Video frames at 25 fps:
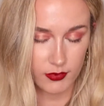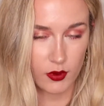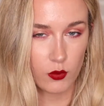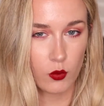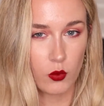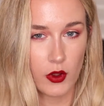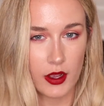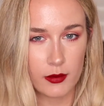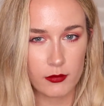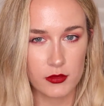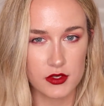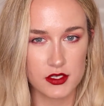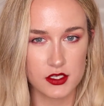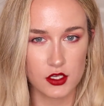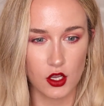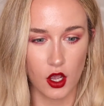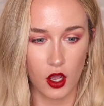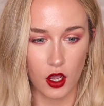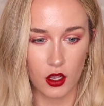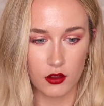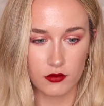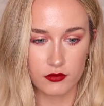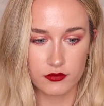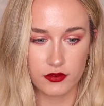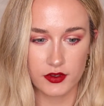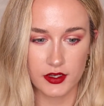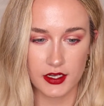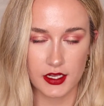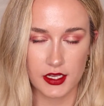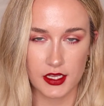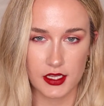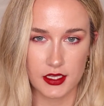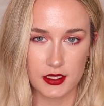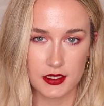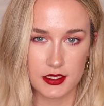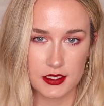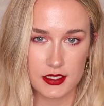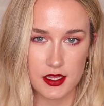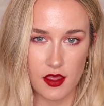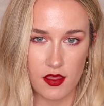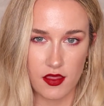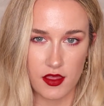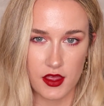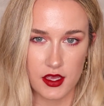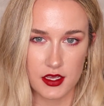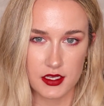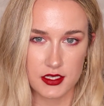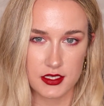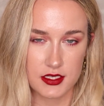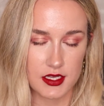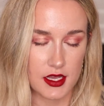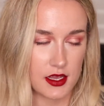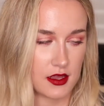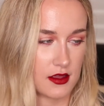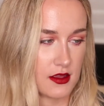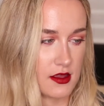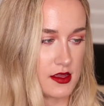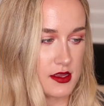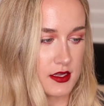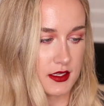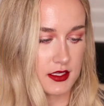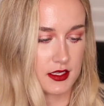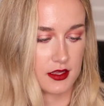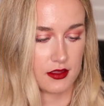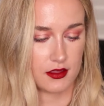One was Confidence. This is